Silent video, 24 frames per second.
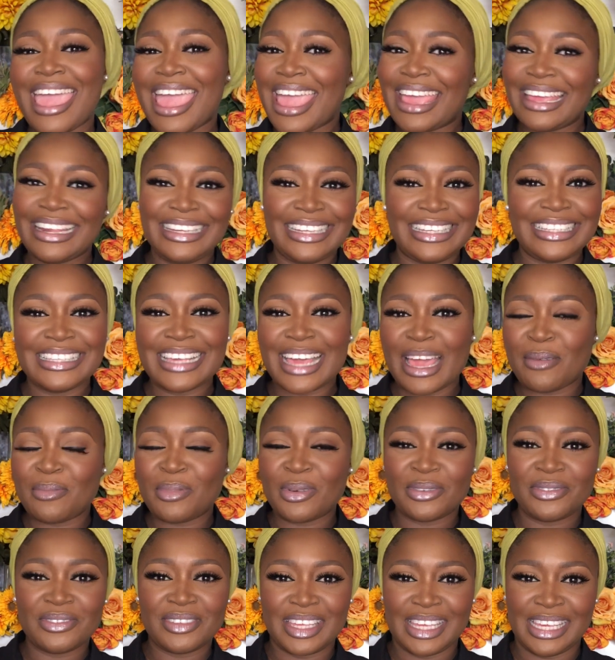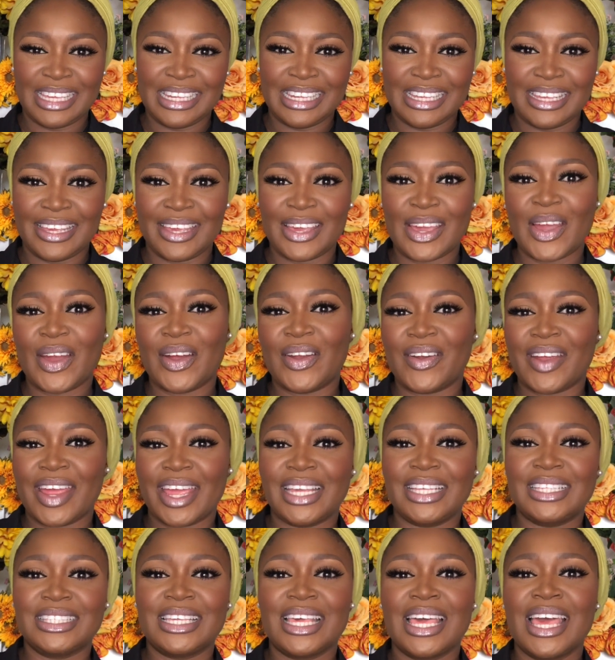any type of gele. All
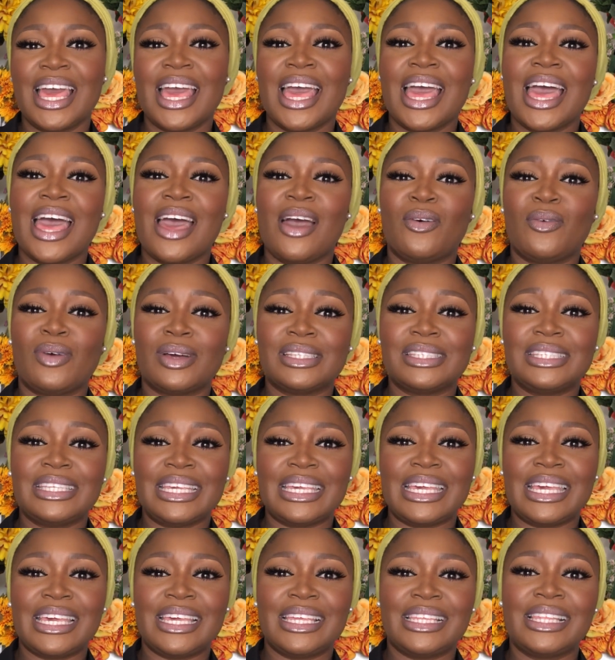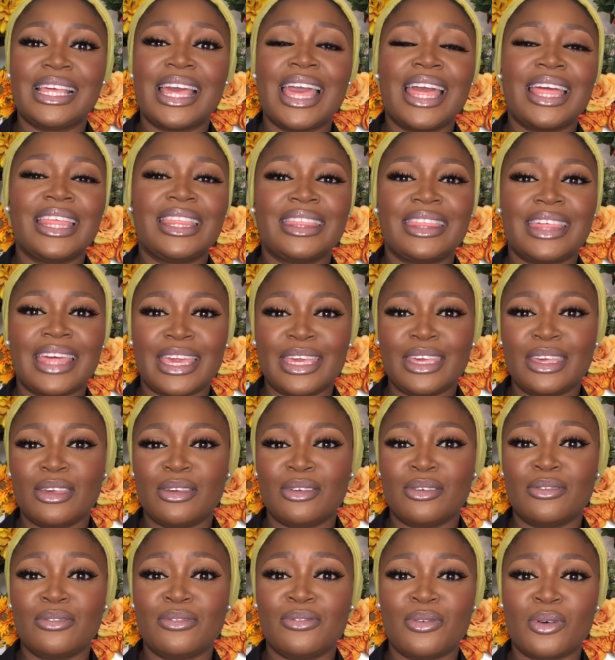right, once again, thank
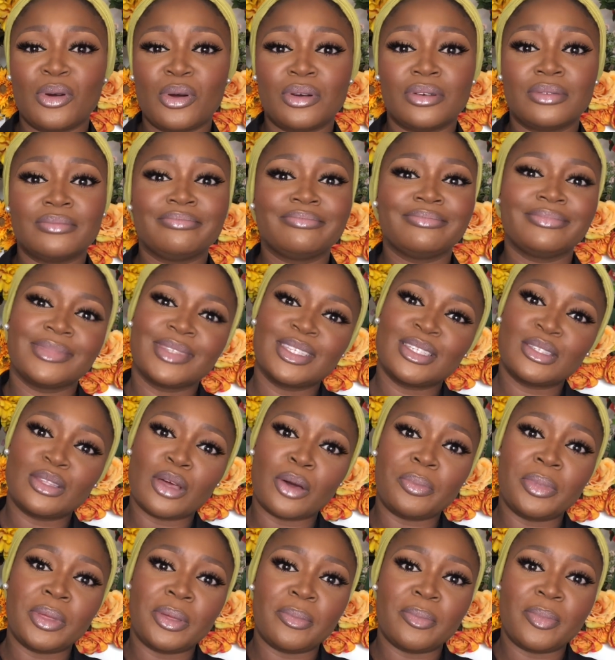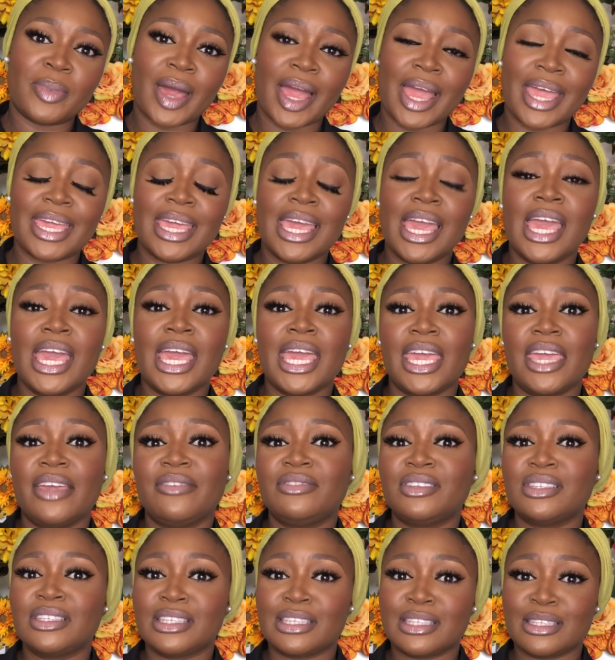you for stopping by.
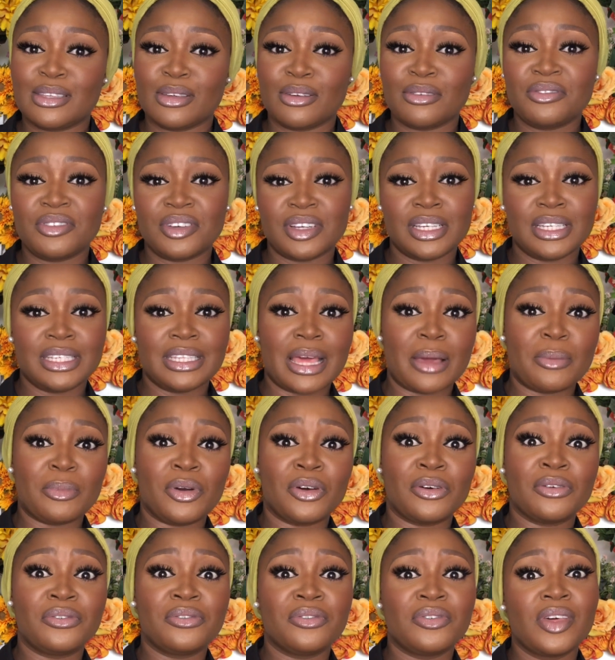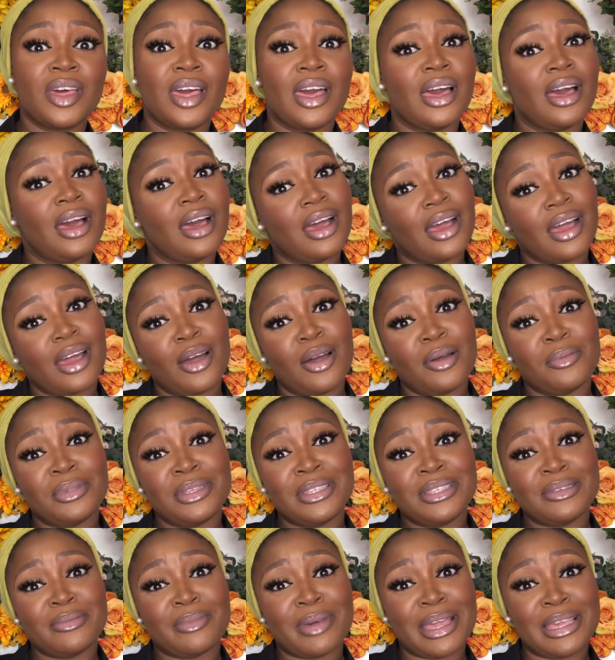If this is your first time of coming
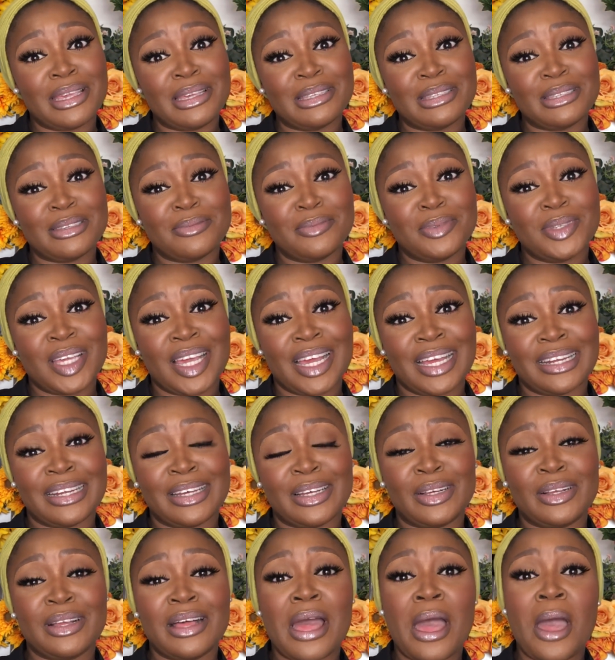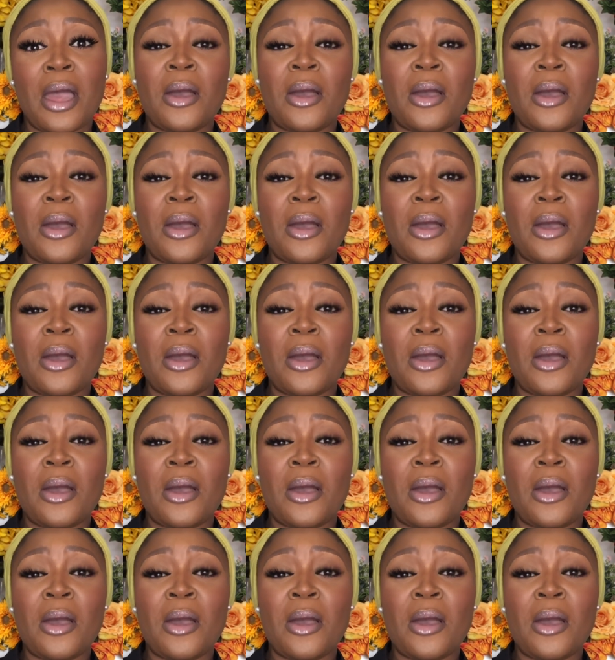to my YouTube channel,